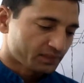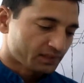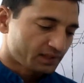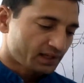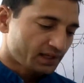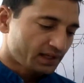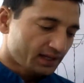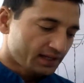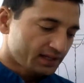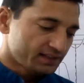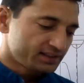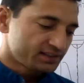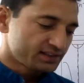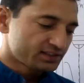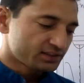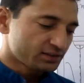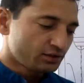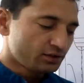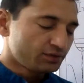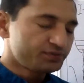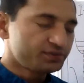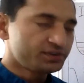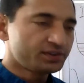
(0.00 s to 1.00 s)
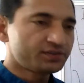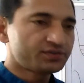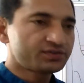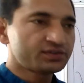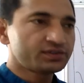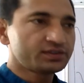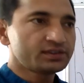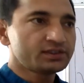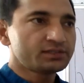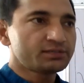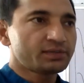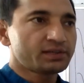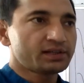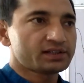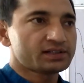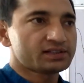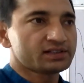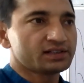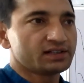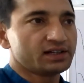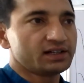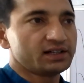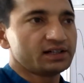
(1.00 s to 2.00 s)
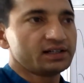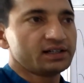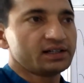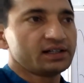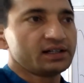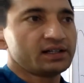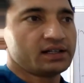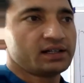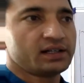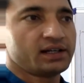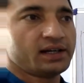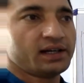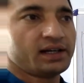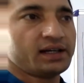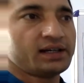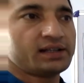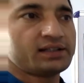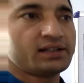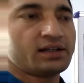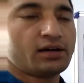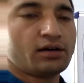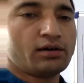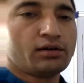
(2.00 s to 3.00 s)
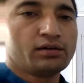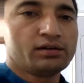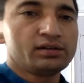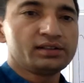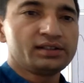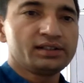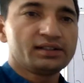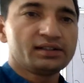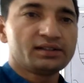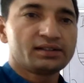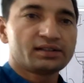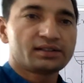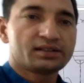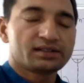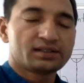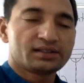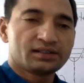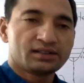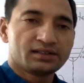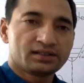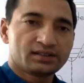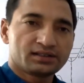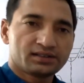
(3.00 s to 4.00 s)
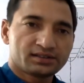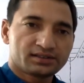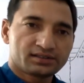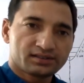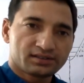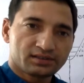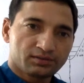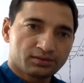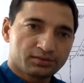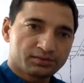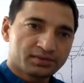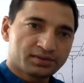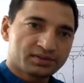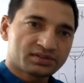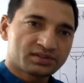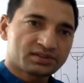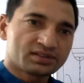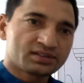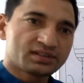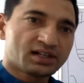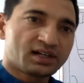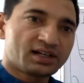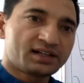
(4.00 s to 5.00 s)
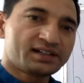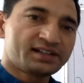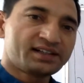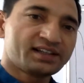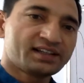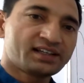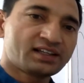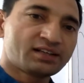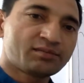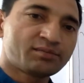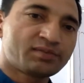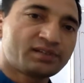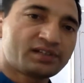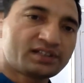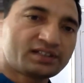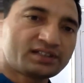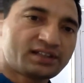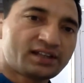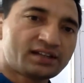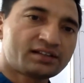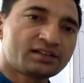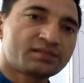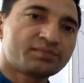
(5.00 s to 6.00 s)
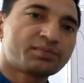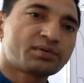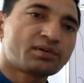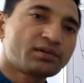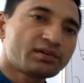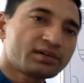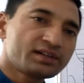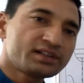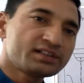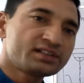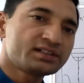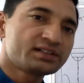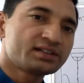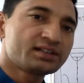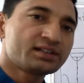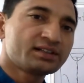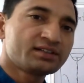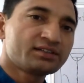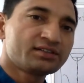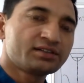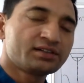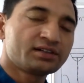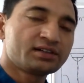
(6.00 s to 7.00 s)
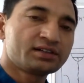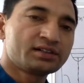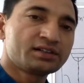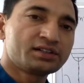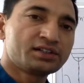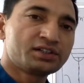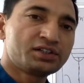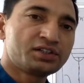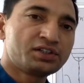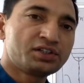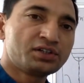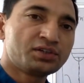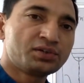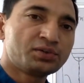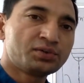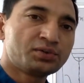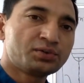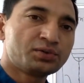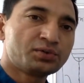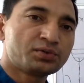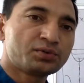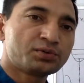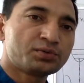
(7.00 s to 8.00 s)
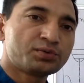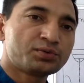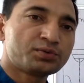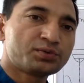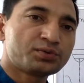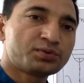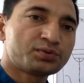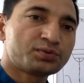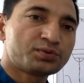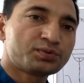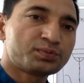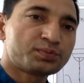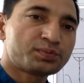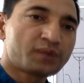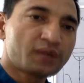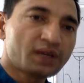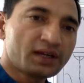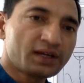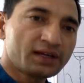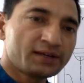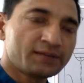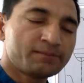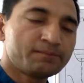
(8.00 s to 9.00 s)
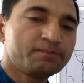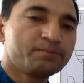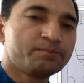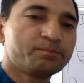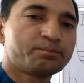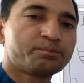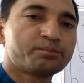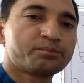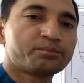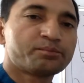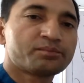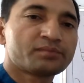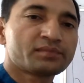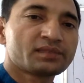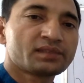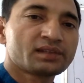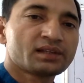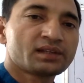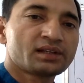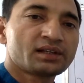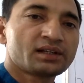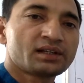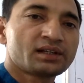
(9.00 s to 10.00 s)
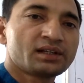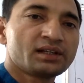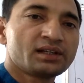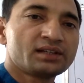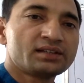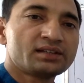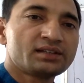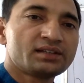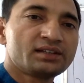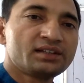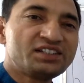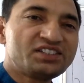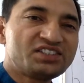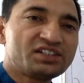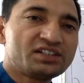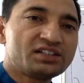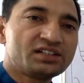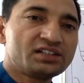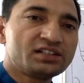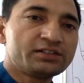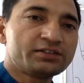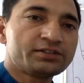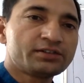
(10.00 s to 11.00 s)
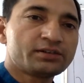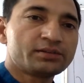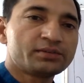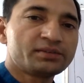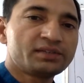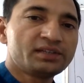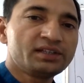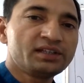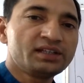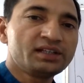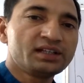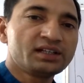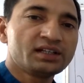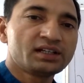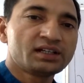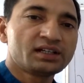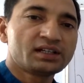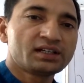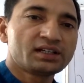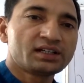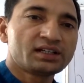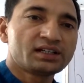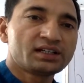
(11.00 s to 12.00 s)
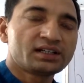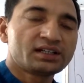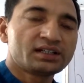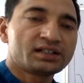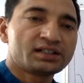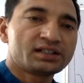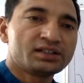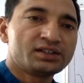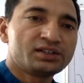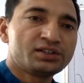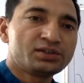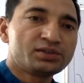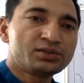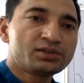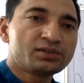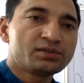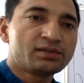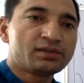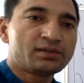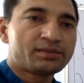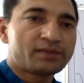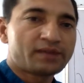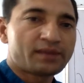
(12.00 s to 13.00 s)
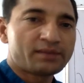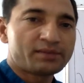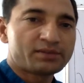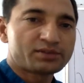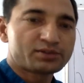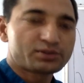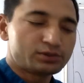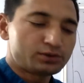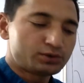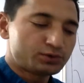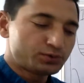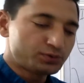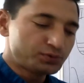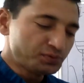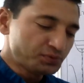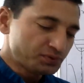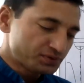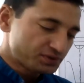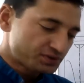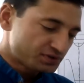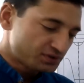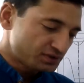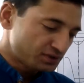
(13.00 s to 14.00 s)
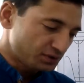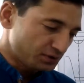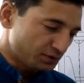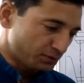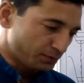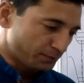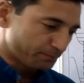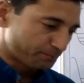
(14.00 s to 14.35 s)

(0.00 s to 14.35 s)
and this observation spectra and all the observations are taking place that the progression in the new prime is initiated from the new double prime is equal to 0.